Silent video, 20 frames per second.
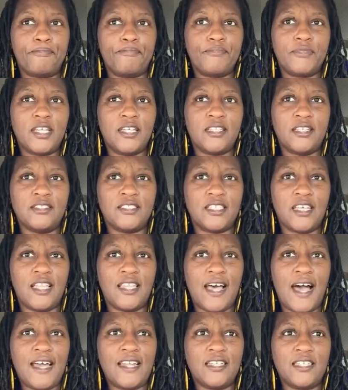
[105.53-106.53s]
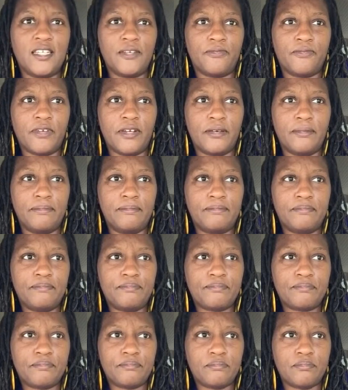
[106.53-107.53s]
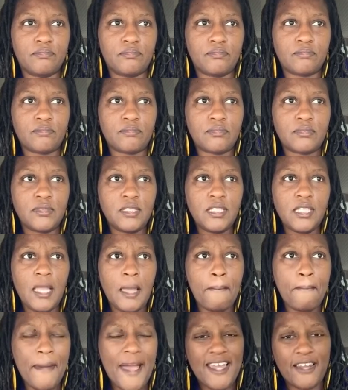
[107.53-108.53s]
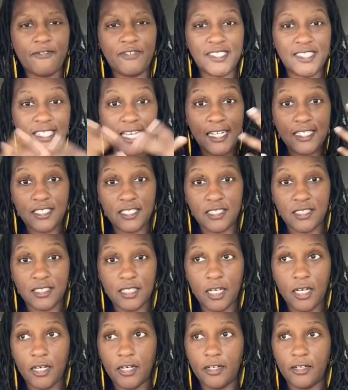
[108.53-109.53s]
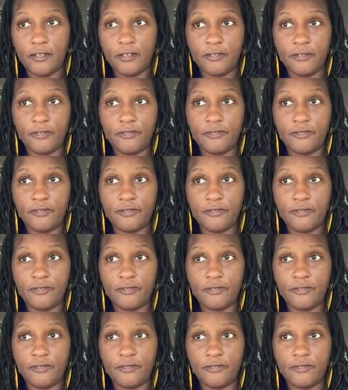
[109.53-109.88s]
There's a lot of different manifestations of